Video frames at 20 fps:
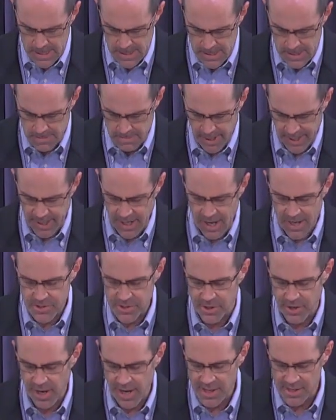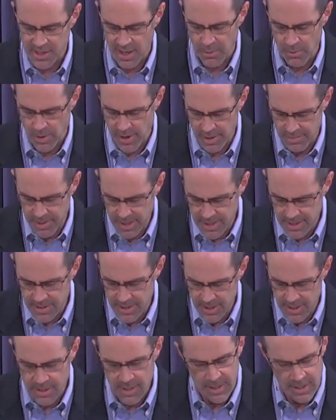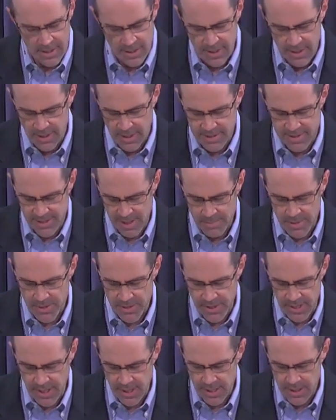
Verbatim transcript: By God's grace, I want to be a, a Timothy.